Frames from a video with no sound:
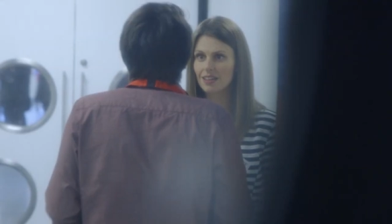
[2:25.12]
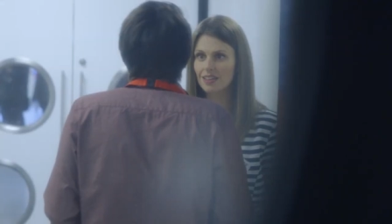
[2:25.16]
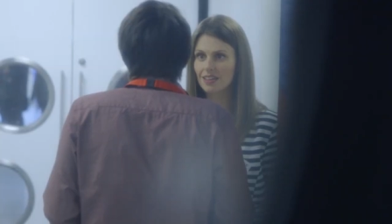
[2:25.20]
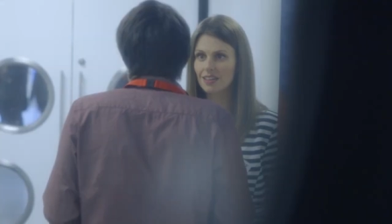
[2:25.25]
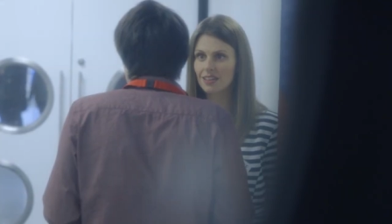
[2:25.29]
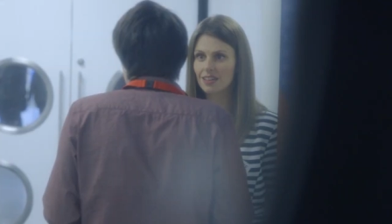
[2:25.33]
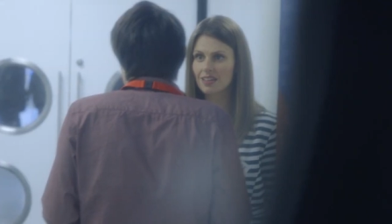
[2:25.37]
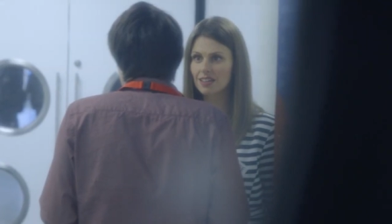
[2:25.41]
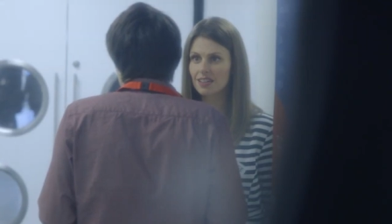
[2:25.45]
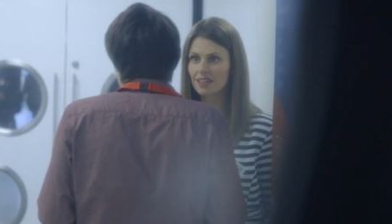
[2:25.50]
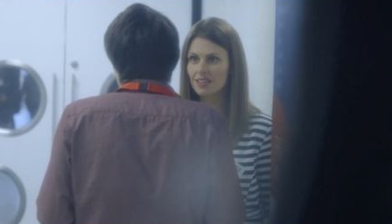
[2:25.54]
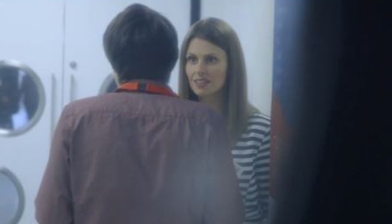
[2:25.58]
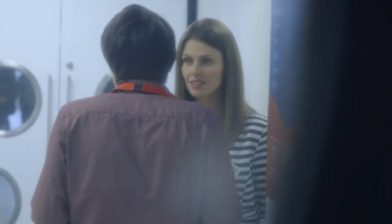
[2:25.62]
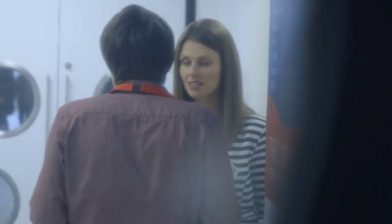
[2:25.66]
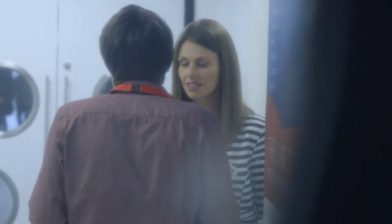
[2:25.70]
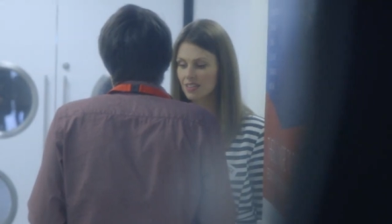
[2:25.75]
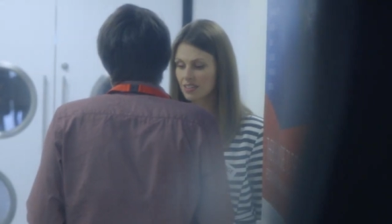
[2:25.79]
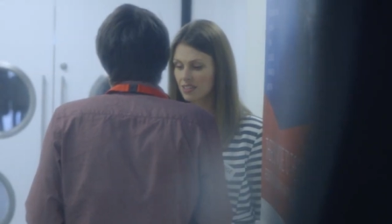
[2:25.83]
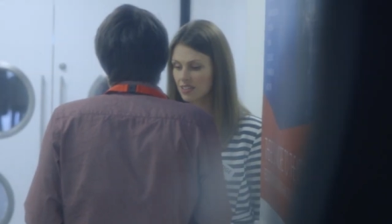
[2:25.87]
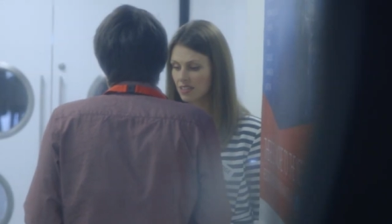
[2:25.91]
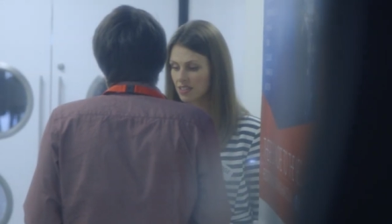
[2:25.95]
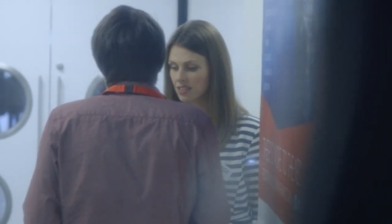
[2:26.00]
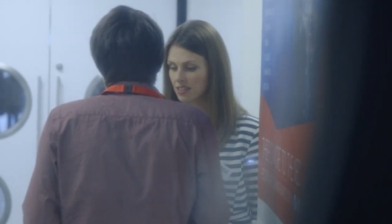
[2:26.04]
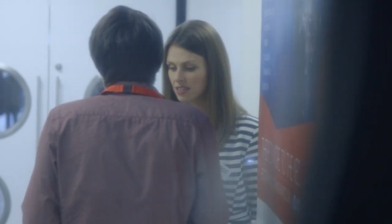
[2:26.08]
Well, you were
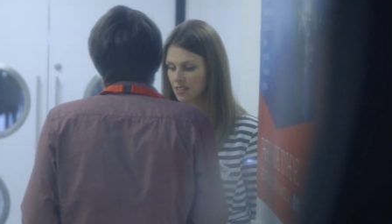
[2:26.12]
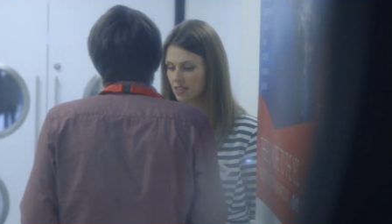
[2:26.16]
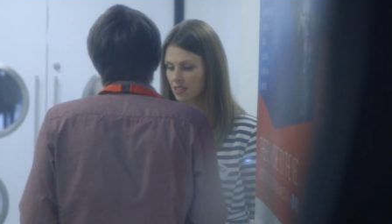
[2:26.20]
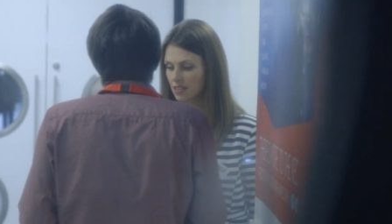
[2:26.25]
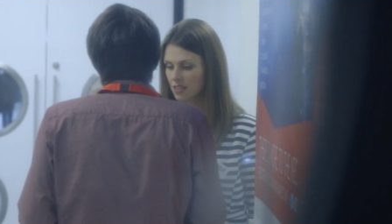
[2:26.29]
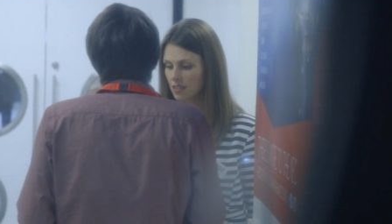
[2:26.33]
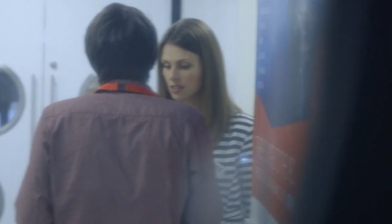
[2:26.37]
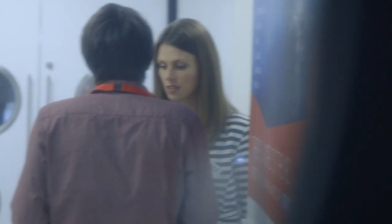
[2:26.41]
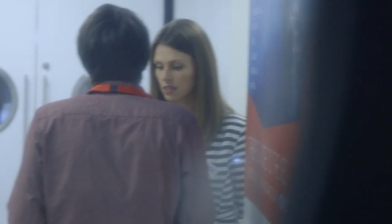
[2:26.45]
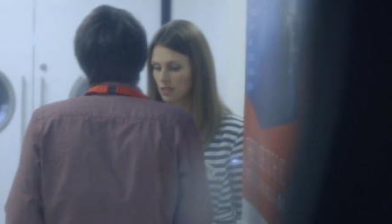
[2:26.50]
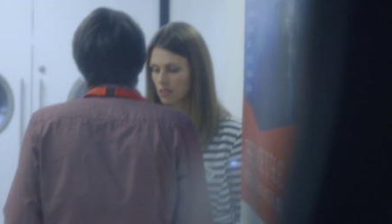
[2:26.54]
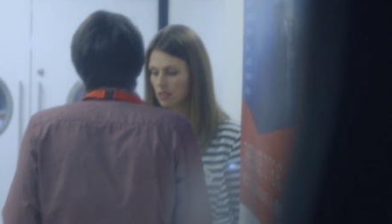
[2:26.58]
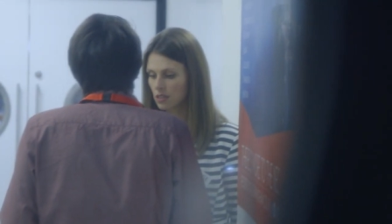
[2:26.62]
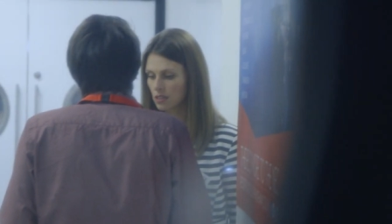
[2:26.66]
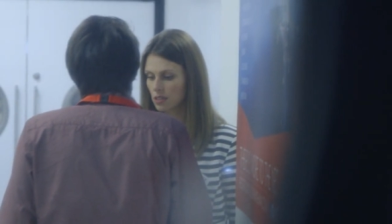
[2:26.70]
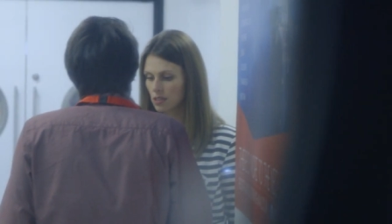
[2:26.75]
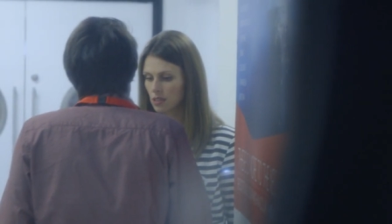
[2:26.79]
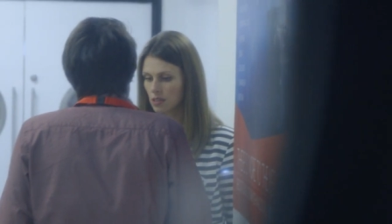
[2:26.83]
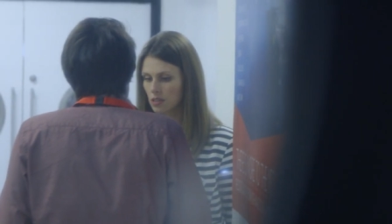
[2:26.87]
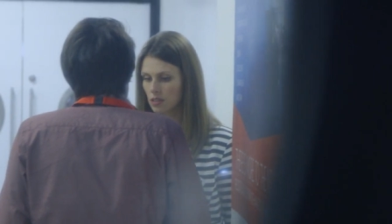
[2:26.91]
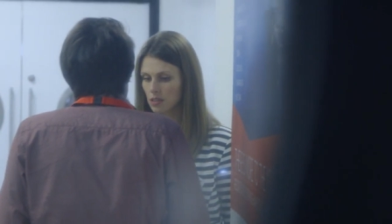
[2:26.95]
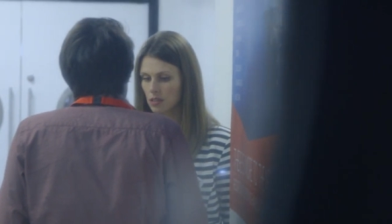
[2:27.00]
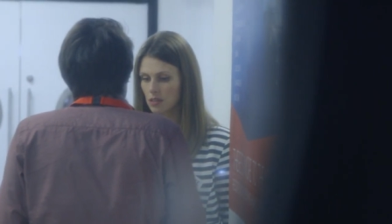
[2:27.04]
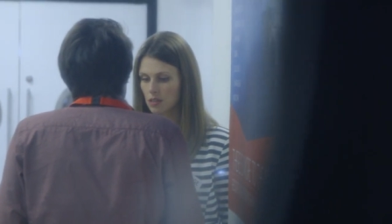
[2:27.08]
actually asked
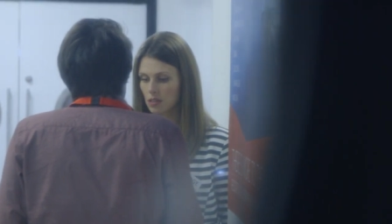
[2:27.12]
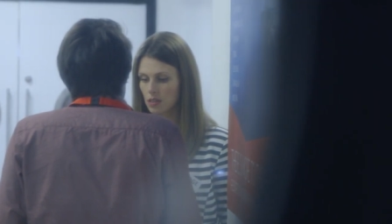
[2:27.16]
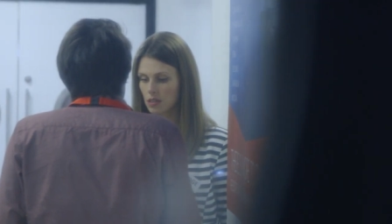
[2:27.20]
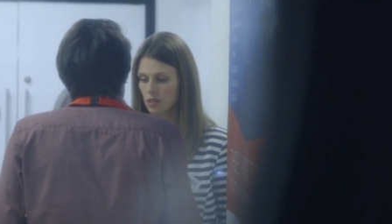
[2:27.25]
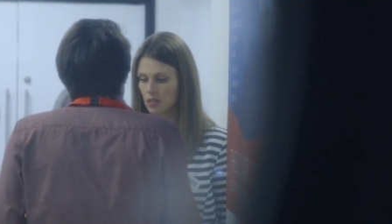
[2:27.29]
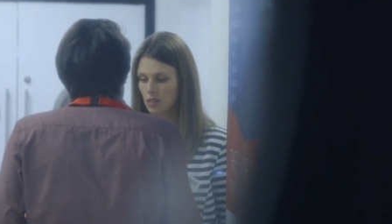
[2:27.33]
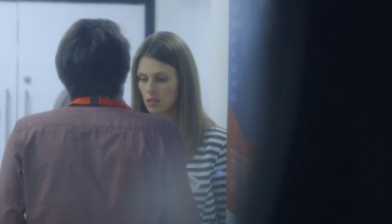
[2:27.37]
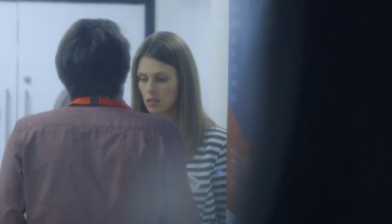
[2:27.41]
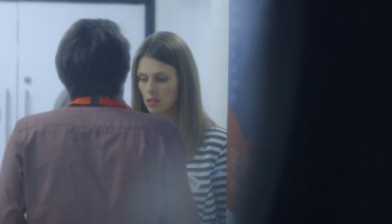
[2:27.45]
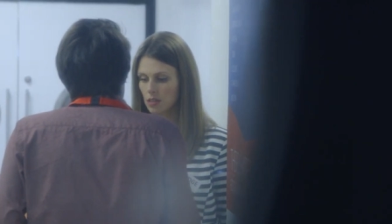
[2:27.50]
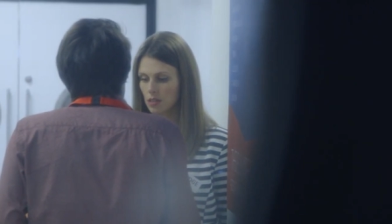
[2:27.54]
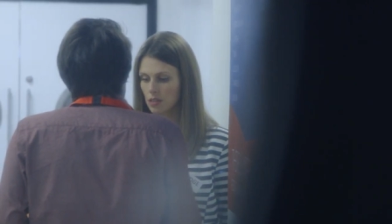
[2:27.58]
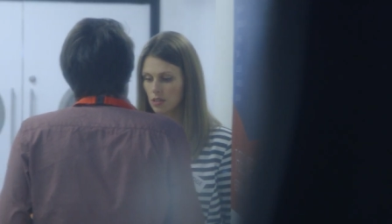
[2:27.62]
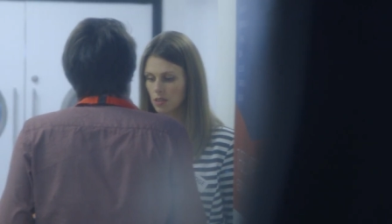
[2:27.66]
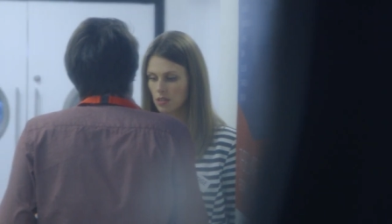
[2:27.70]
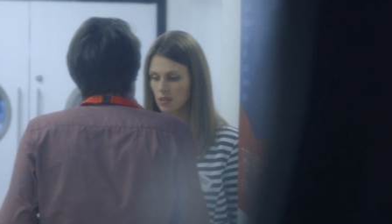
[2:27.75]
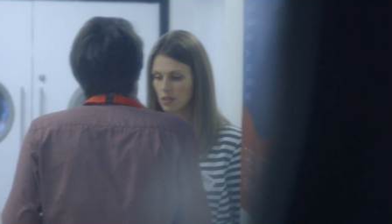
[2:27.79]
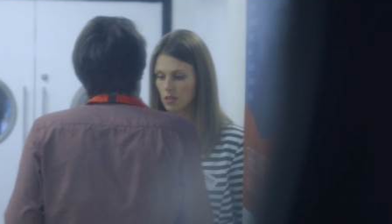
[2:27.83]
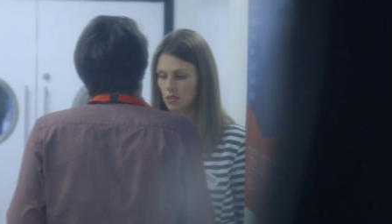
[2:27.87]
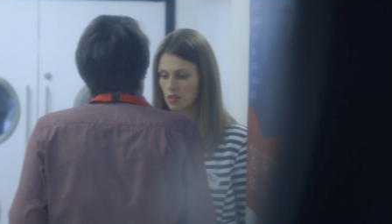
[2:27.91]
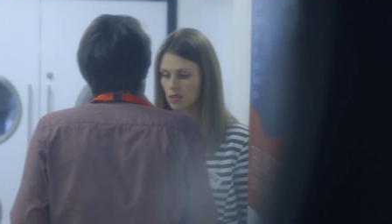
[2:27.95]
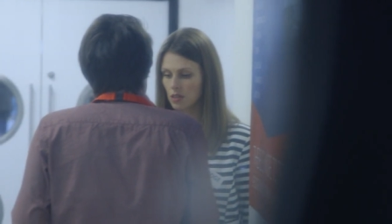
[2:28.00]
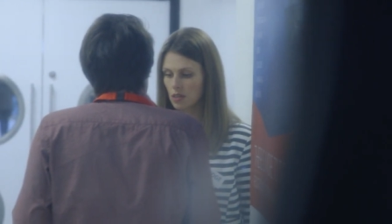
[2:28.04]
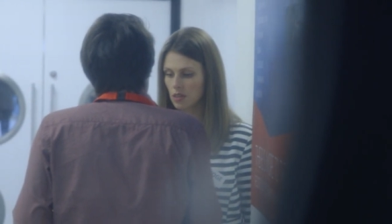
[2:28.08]
to
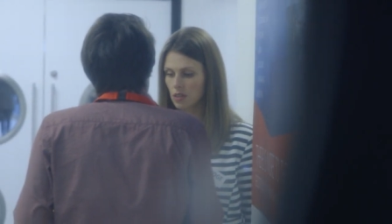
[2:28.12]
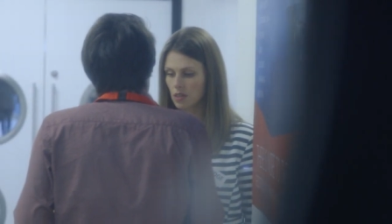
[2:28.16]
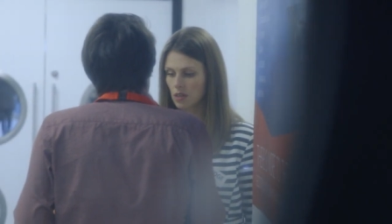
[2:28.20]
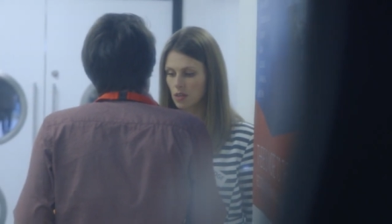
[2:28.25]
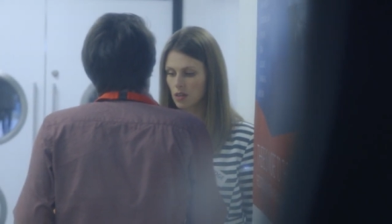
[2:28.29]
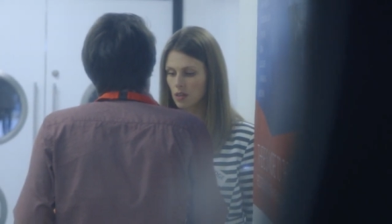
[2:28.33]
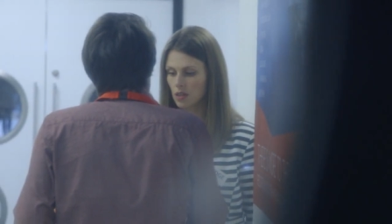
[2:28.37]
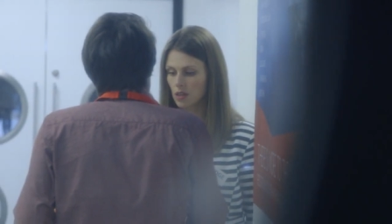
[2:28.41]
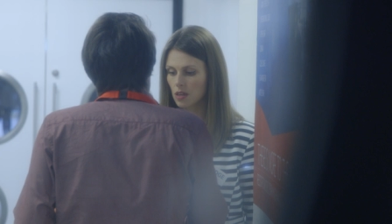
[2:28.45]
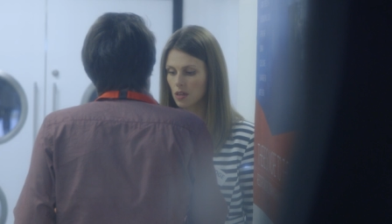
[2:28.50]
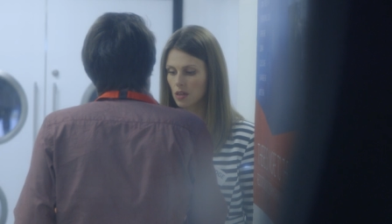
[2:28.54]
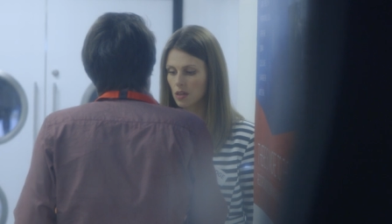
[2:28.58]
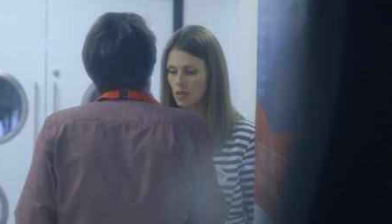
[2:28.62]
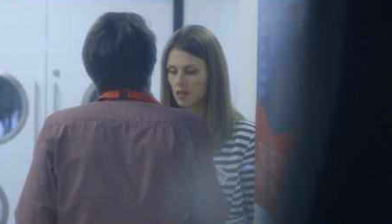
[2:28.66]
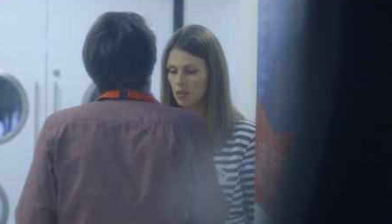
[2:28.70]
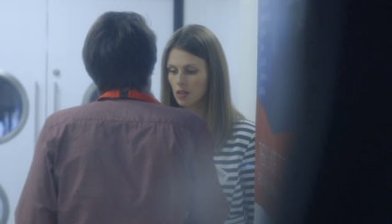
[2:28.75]
present the awards.